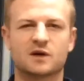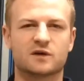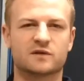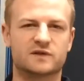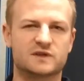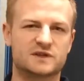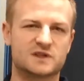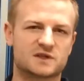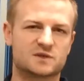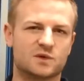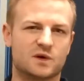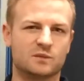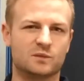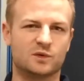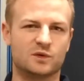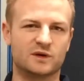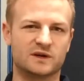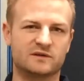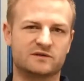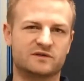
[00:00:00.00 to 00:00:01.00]
Or if you just want
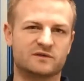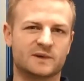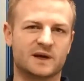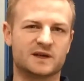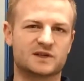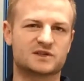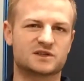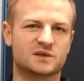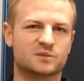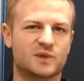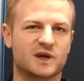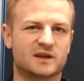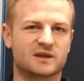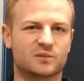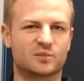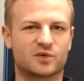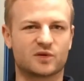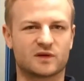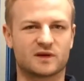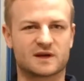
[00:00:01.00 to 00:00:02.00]
more information about
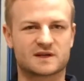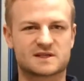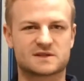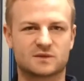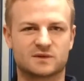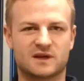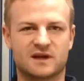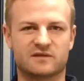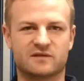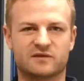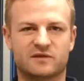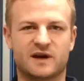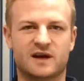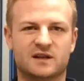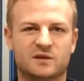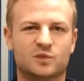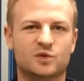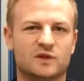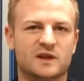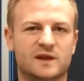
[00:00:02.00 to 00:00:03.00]
the products that we have
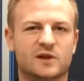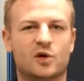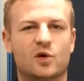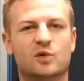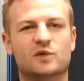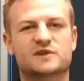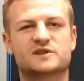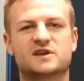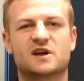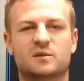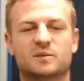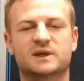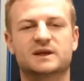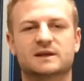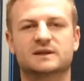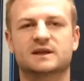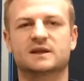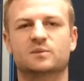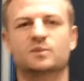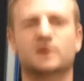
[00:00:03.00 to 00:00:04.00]
available, there'll also be
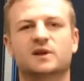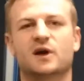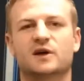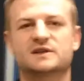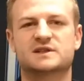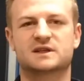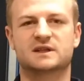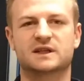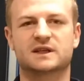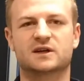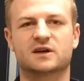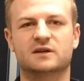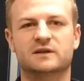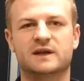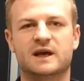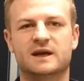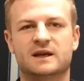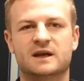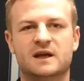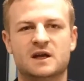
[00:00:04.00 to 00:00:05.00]
a link below to click on
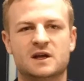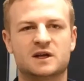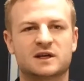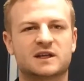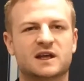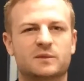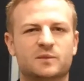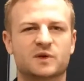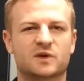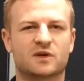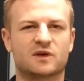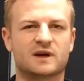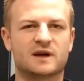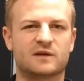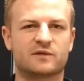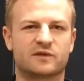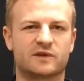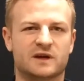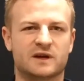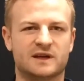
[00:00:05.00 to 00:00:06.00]
that. Keep your eye
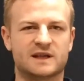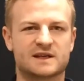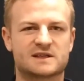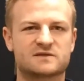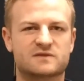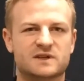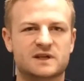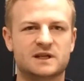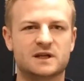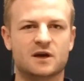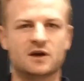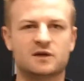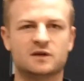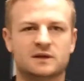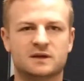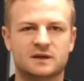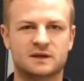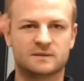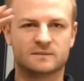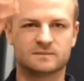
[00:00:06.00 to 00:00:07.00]
out for our next video.
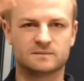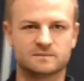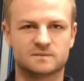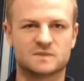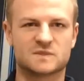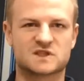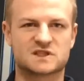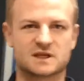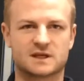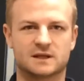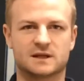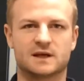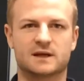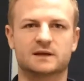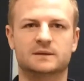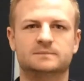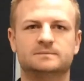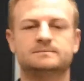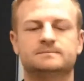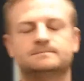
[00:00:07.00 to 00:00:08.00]
See you
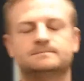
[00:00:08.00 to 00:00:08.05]
later.